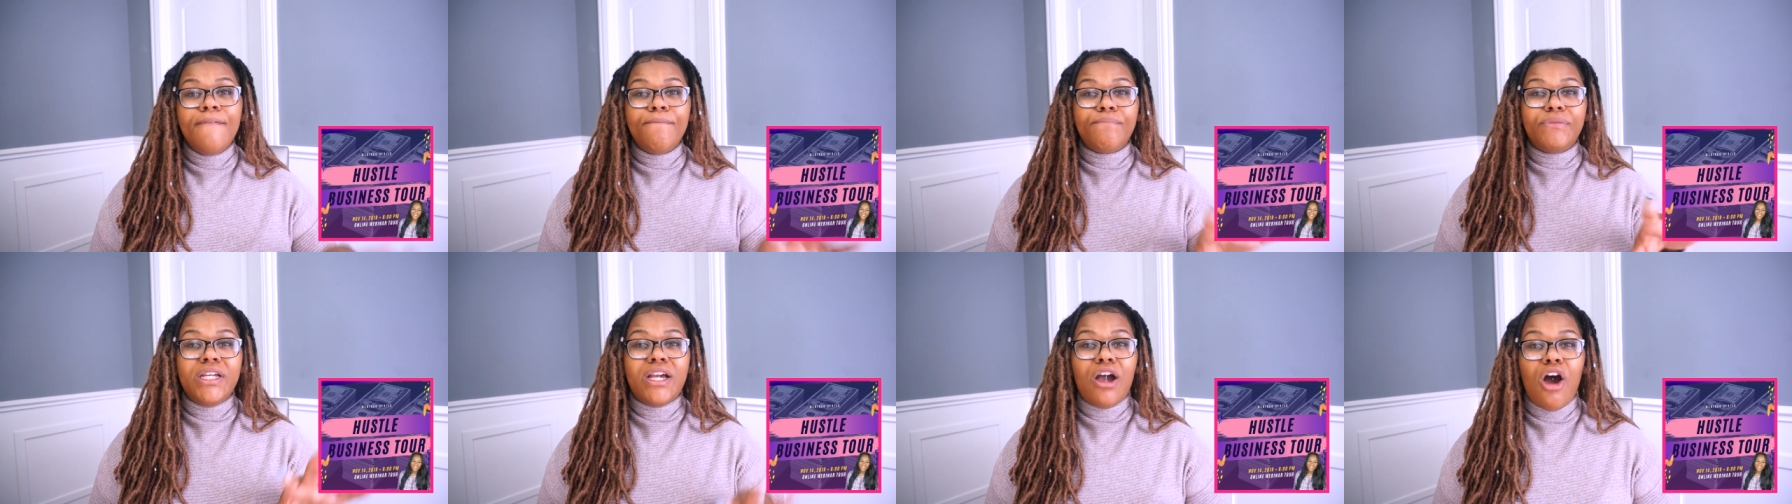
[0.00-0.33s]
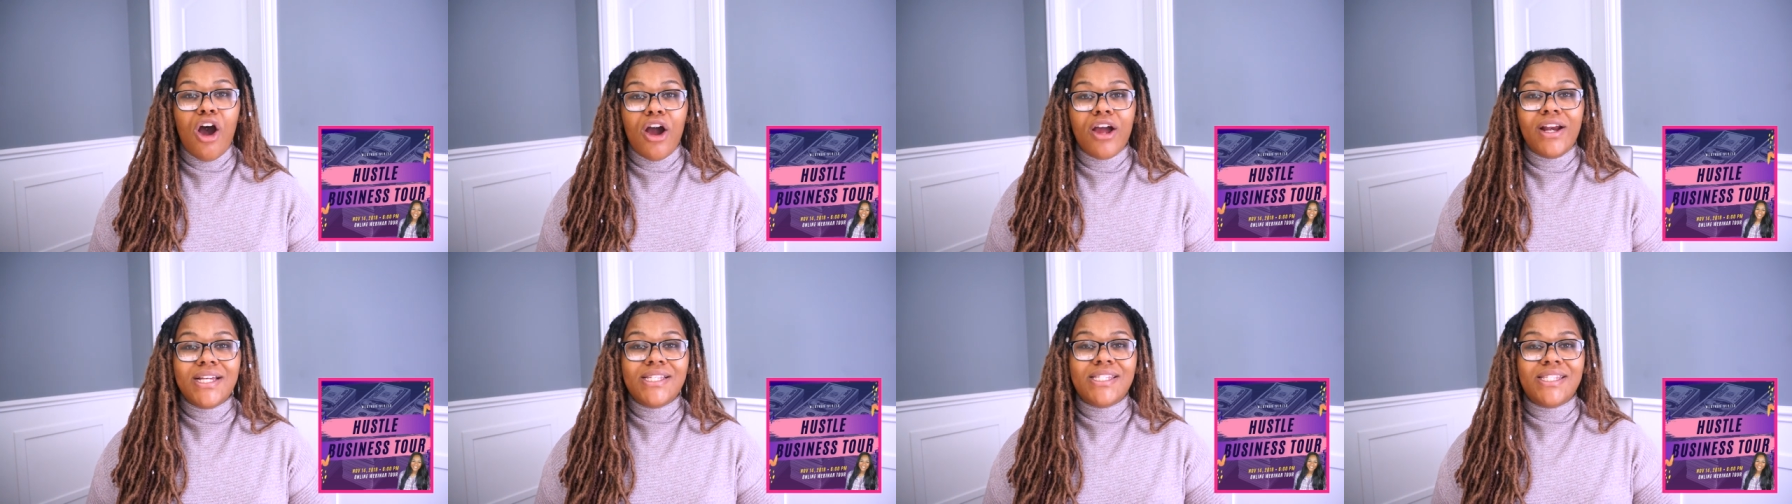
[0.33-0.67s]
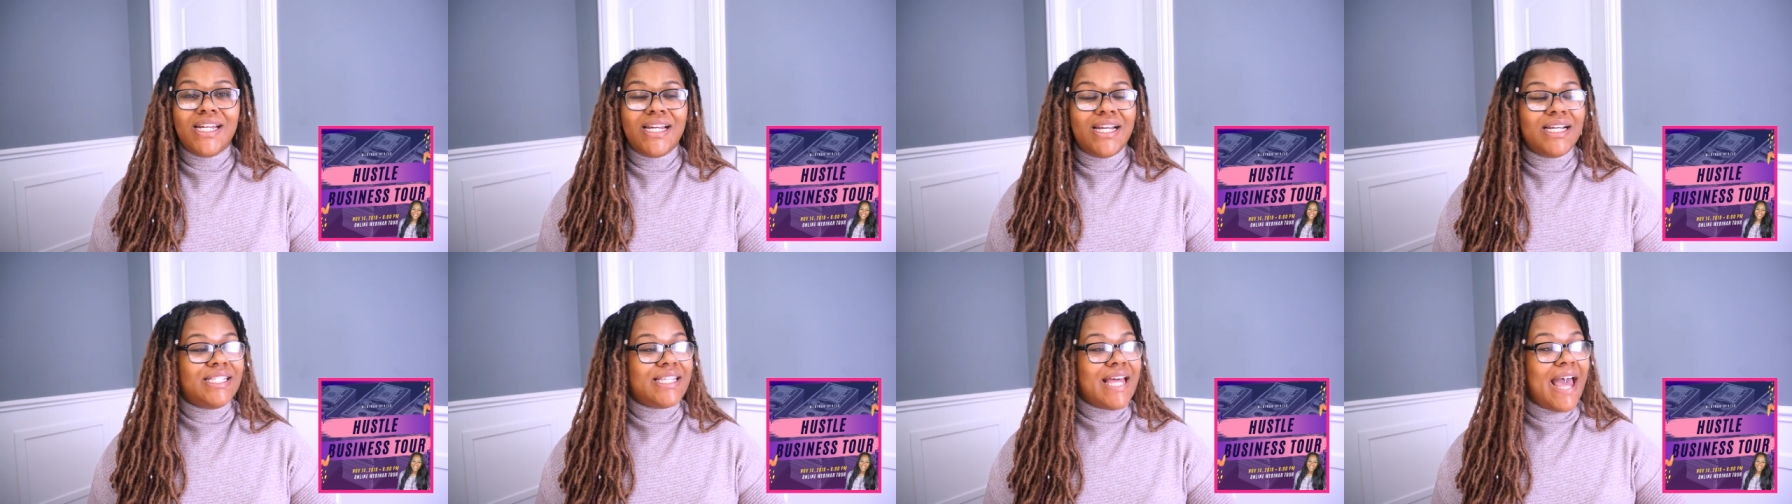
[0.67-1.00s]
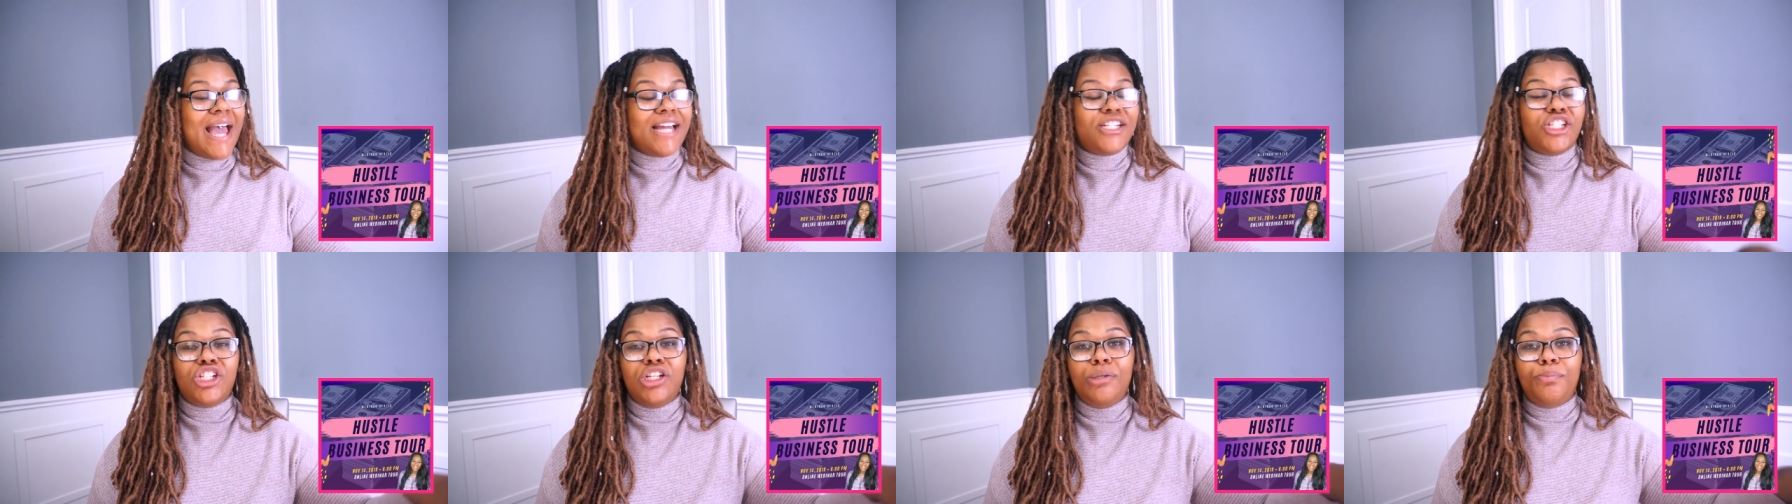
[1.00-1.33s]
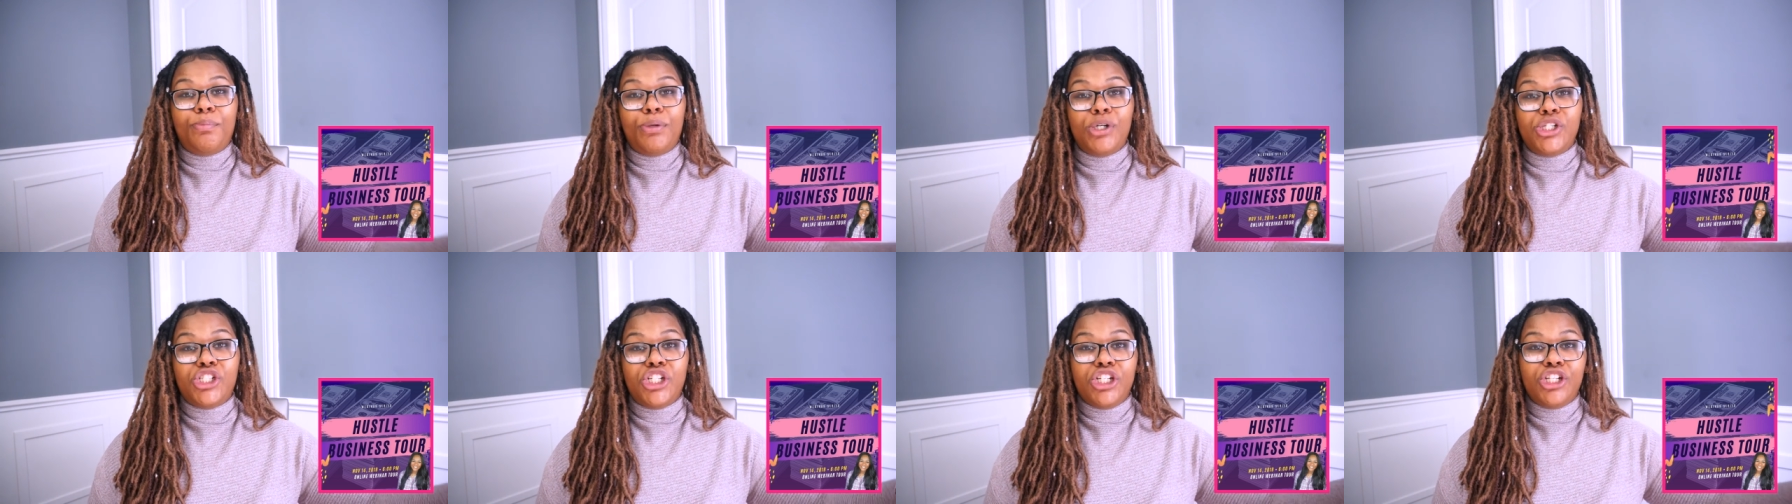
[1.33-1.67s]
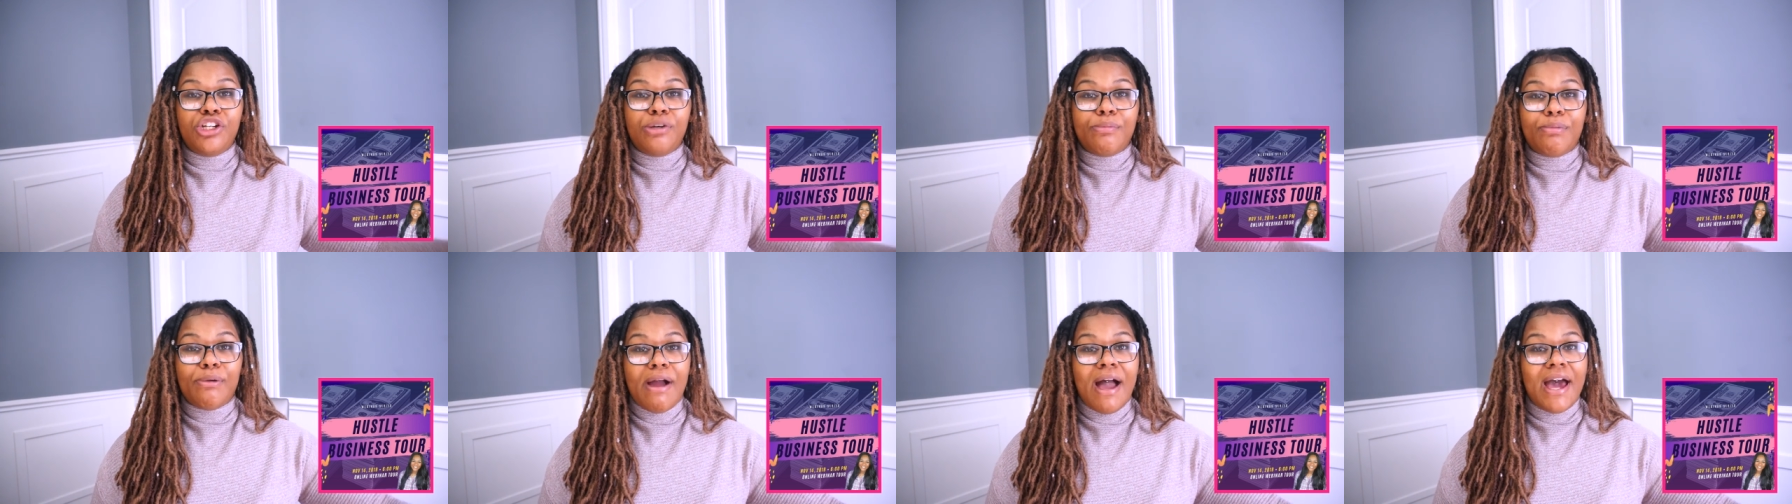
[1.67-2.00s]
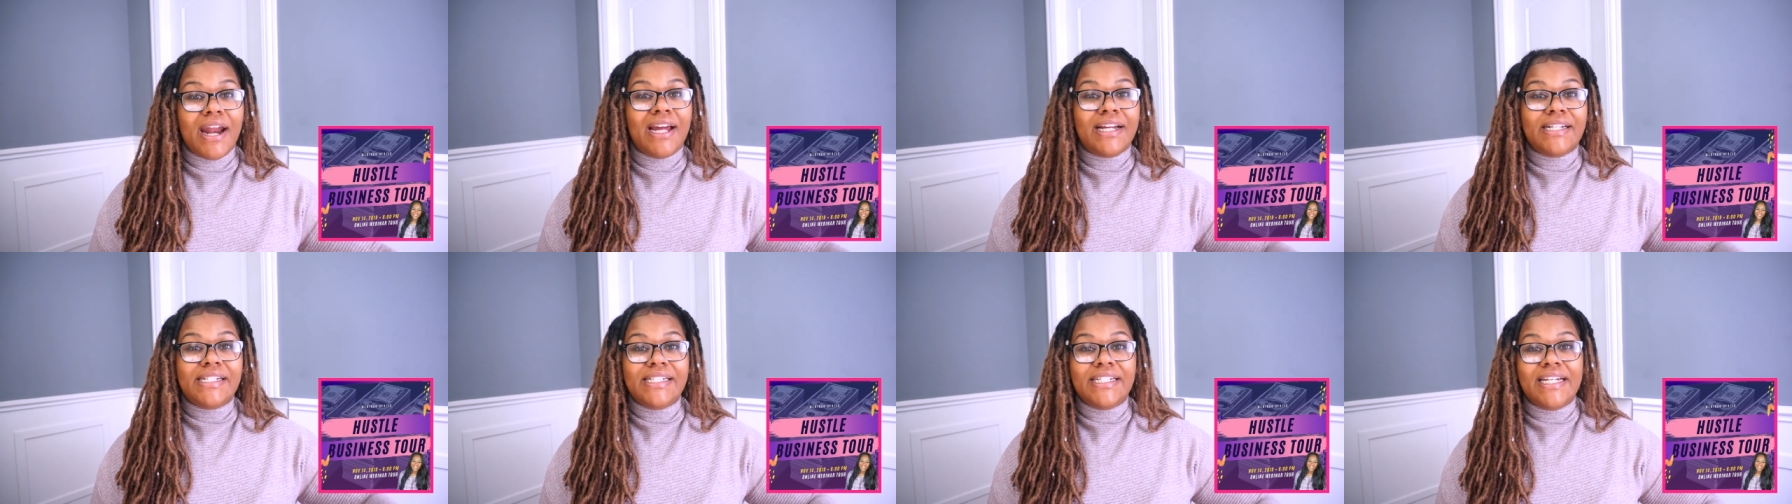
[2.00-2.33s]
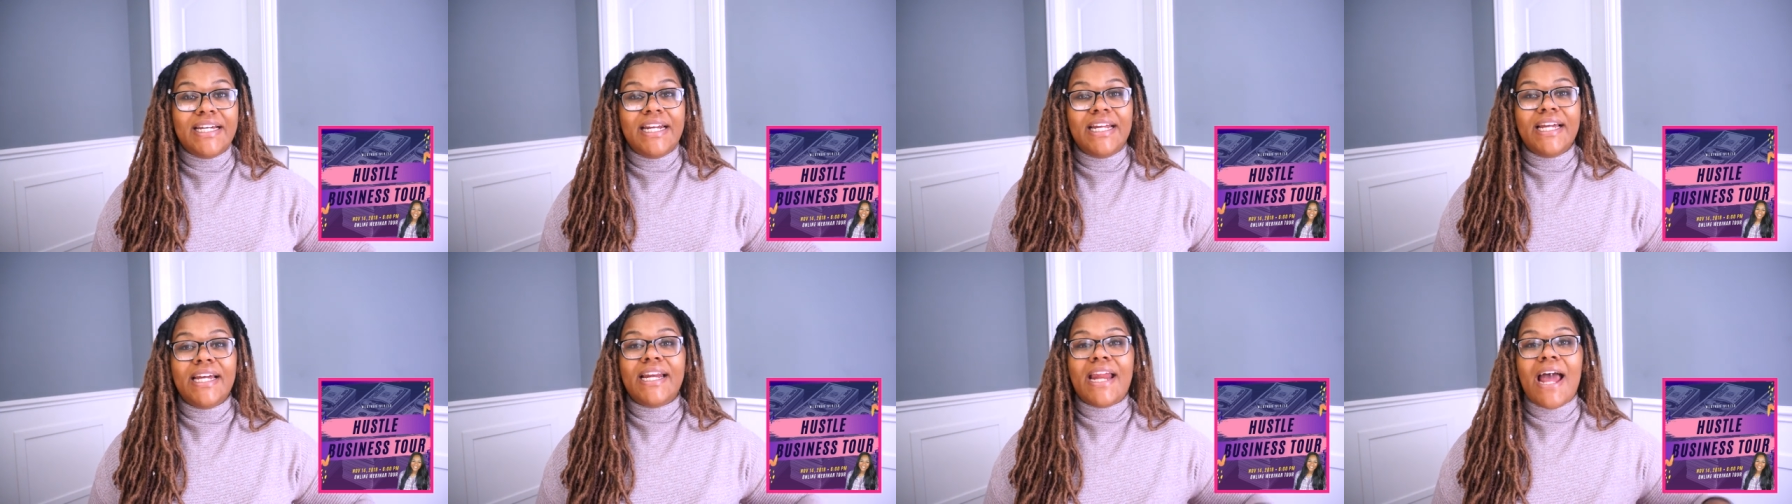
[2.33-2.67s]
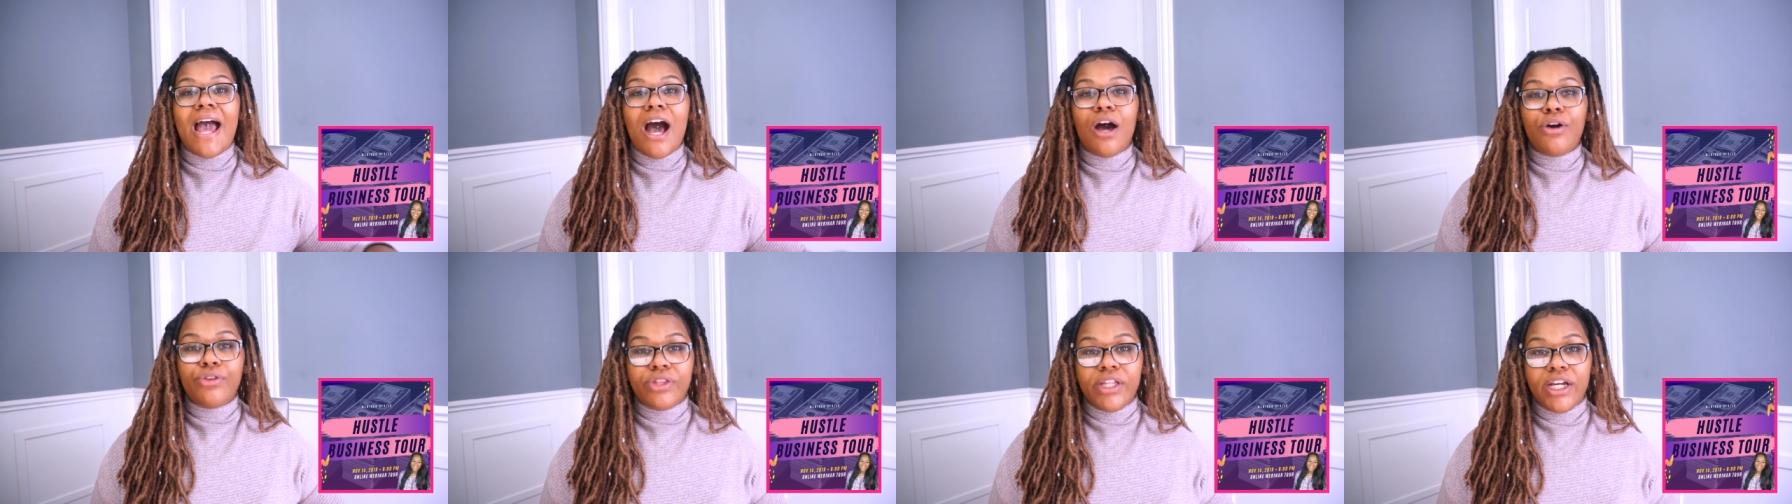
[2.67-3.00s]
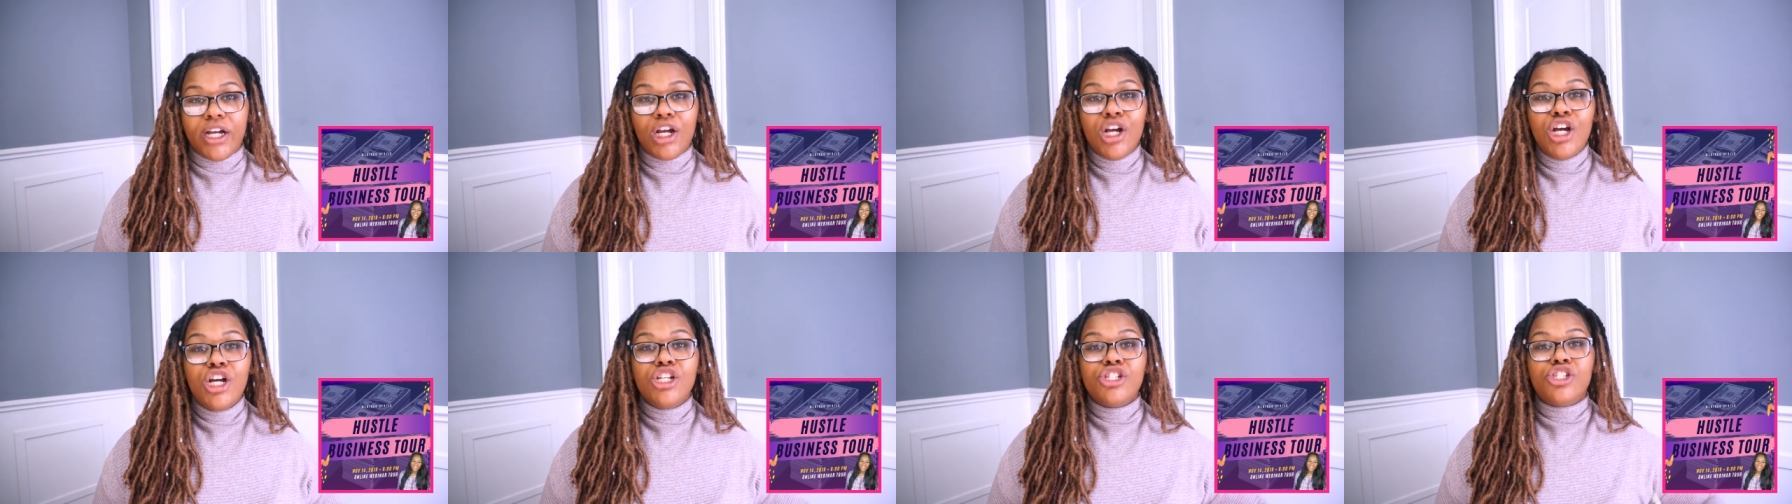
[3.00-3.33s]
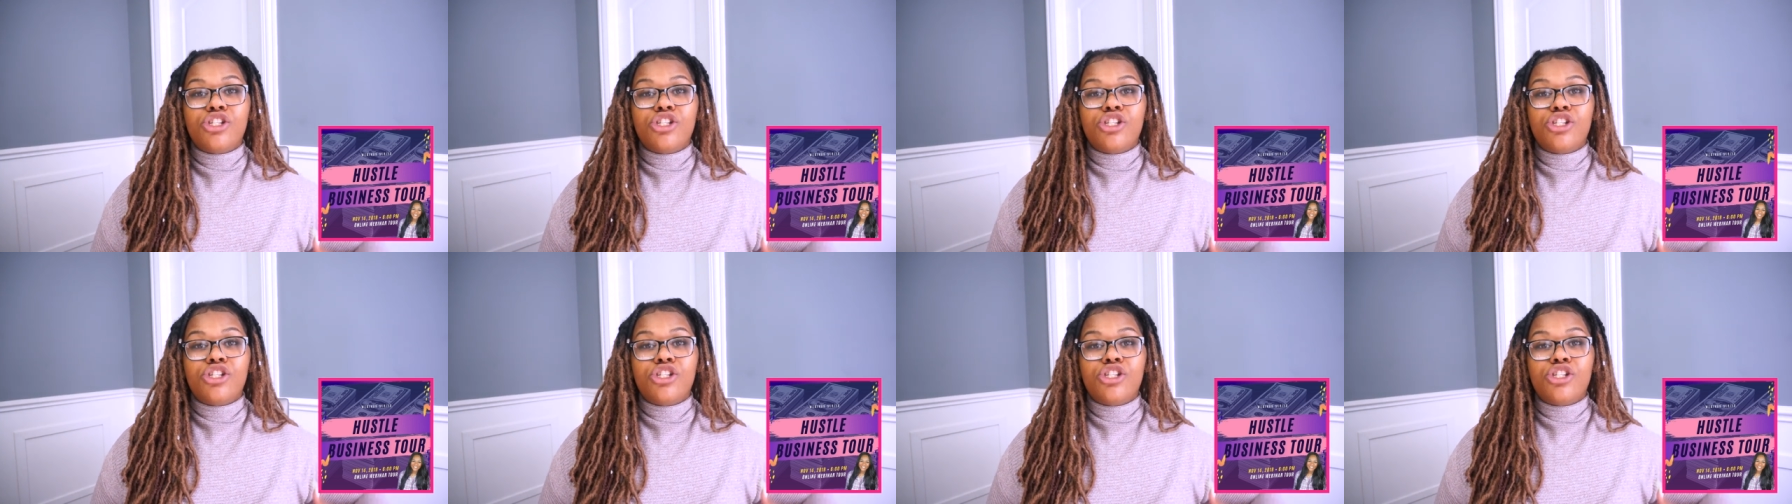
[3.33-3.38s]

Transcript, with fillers: the hardest thing is actually pushing your product and getting it out there.